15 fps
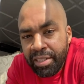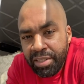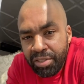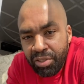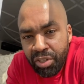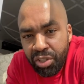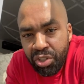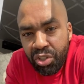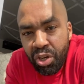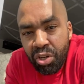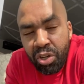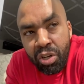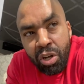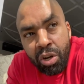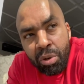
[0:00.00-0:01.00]
and it's going to shock
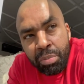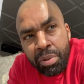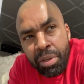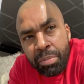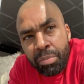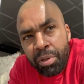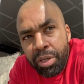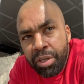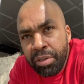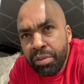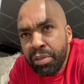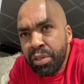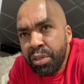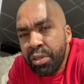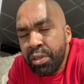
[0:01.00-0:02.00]
a lot of people and